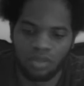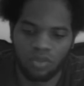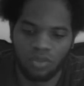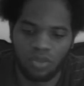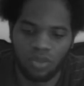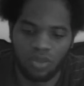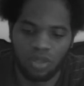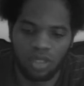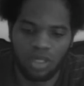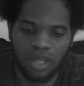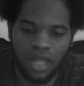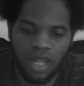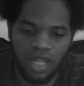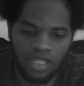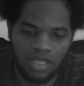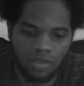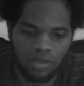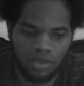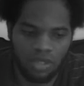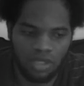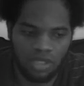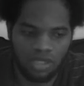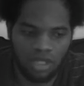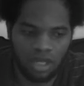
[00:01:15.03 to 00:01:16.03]
On the last
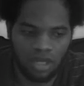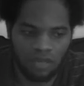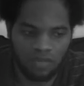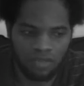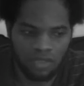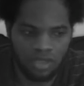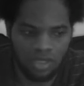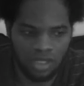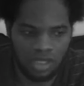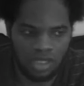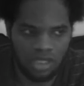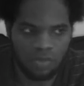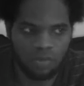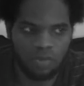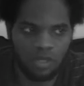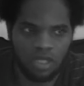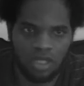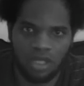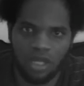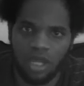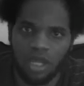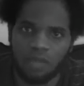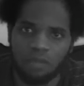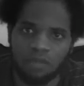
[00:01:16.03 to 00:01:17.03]
press conference, I spent
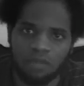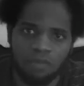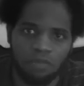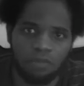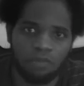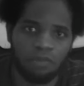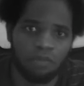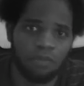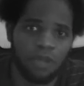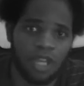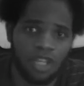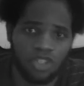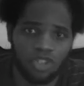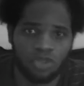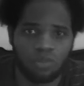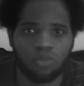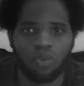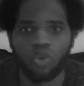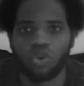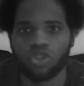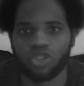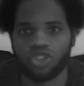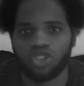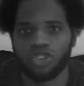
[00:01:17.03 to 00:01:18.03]
a major
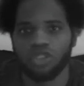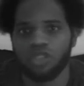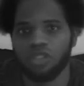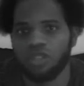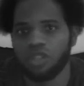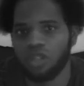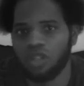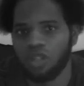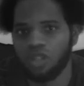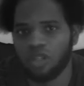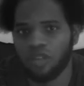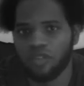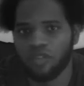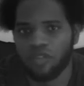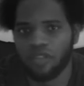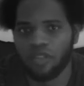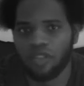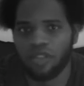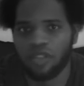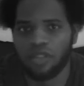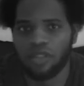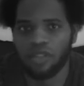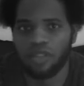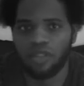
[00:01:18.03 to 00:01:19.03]
portion of
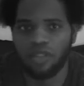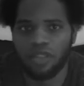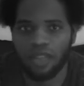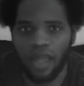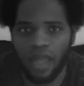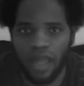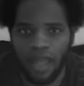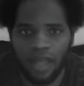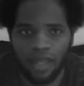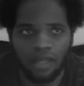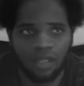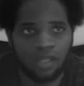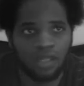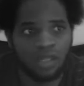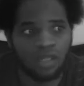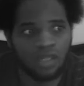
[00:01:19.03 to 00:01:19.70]
that